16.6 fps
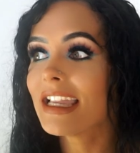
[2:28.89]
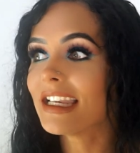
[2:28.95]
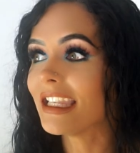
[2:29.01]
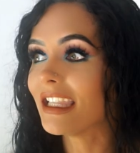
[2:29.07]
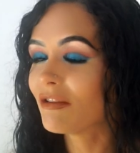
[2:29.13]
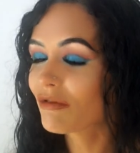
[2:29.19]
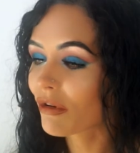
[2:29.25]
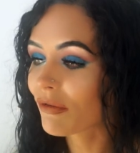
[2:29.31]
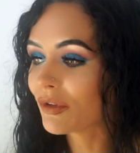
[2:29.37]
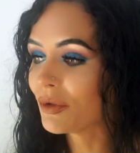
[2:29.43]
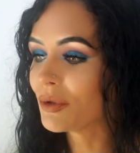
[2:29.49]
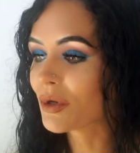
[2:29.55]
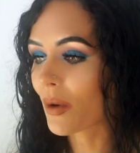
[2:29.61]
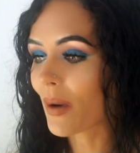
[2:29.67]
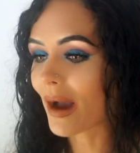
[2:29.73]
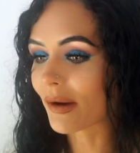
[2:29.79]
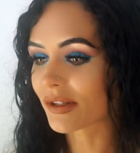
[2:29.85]
neither of you
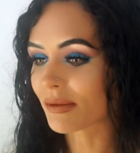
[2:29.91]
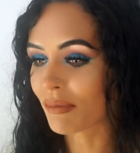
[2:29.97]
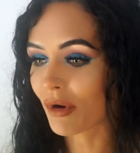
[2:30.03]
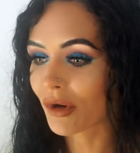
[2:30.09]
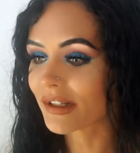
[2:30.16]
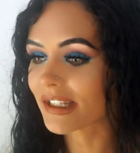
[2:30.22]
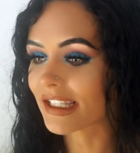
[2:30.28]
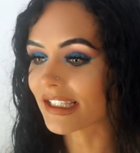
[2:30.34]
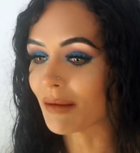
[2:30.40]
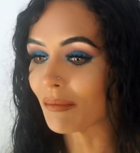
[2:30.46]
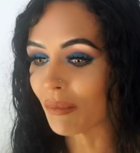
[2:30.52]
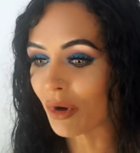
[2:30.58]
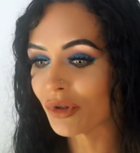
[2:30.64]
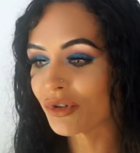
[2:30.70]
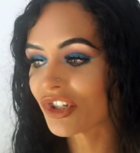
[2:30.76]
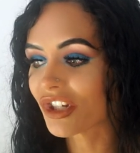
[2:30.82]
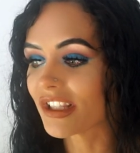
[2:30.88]
know how to process
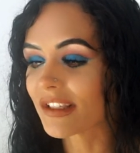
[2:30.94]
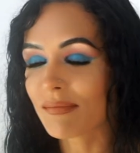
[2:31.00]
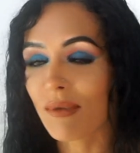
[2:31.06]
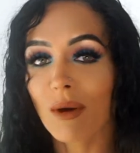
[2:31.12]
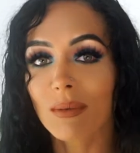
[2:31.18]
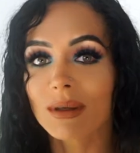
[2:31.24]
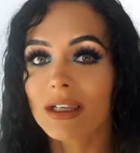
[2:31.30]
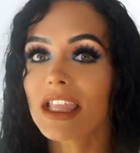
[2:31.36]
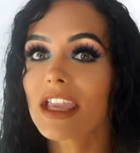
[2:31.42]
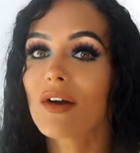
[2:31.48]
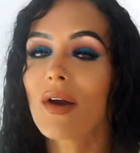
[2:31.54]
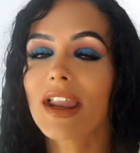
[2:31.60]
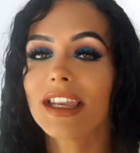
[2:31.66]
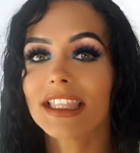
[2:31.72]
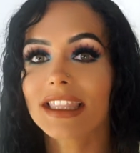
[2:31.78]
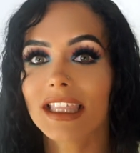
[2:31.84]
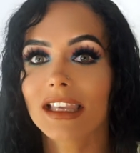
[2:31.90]
emotions properly or
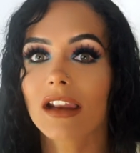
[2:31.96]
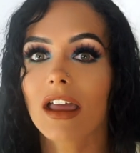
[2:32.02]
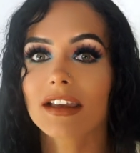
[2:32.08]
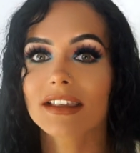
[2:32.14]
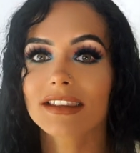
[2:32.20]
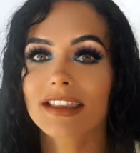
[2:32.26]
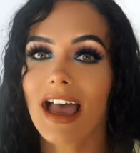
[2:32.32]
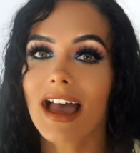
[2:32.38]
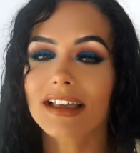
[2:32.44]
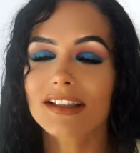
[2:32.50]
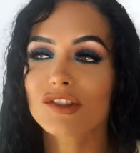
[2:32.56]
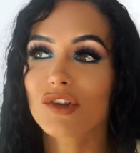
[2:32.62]
anything like that,